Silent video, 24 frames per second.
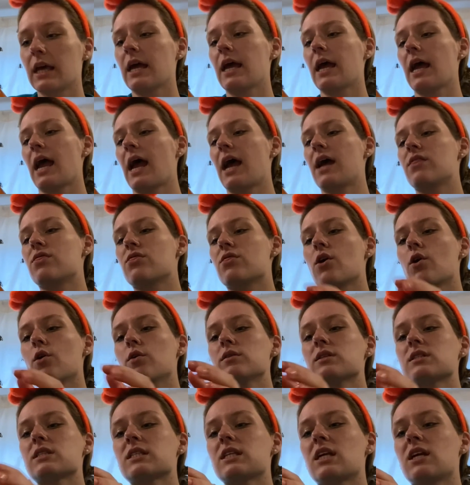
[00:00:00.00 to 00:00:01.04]
And
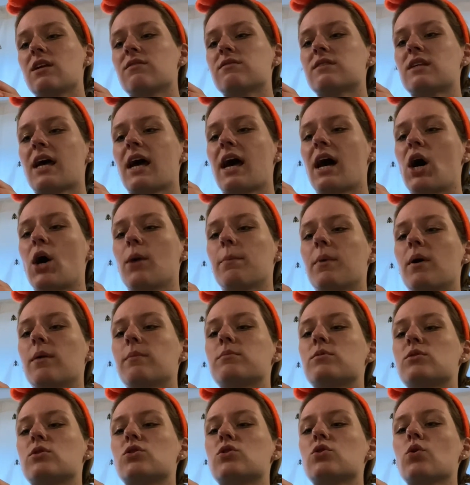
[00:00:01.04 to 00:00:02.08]
those leaves help
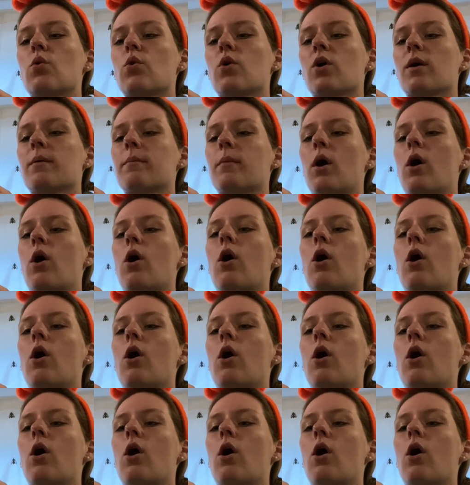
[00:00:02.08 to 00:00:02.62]
absorb